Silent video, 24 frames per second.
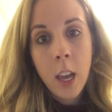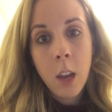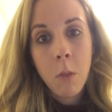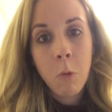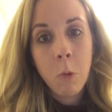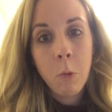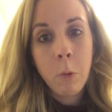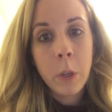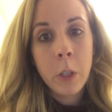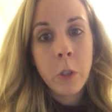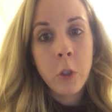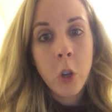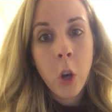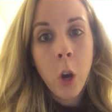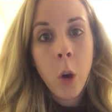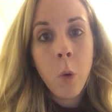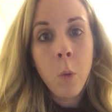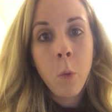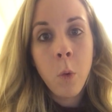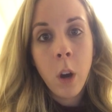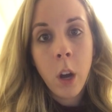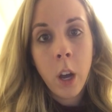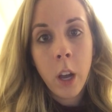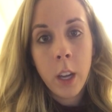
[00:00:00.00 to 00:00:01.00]
And what we
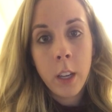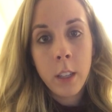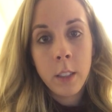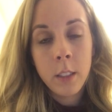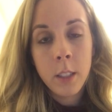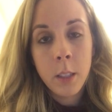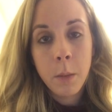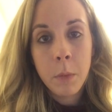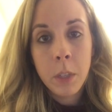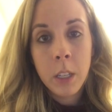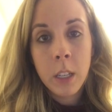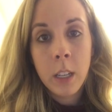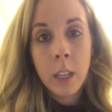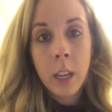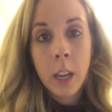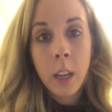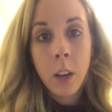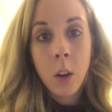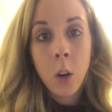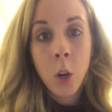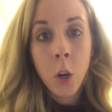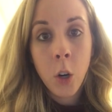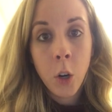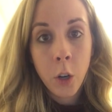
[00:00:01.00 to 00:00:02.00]
don't want is somebody to
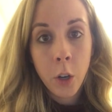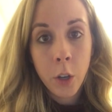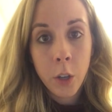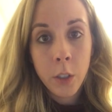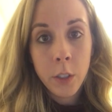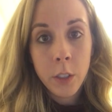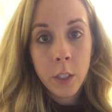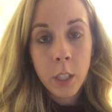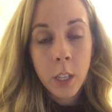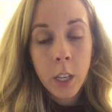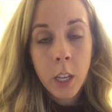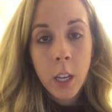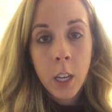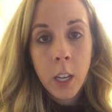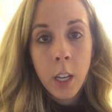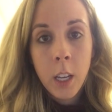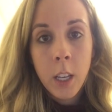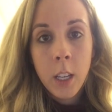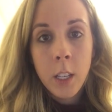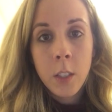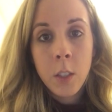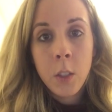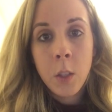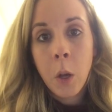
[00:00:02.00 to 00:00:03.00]
get hurt.
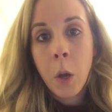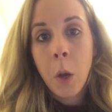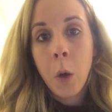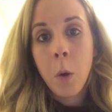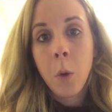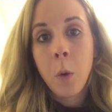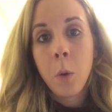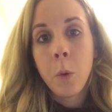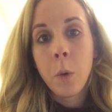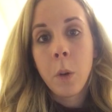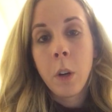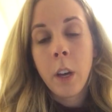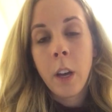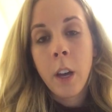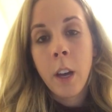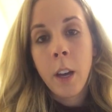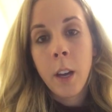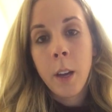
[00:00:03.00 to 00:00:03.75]
So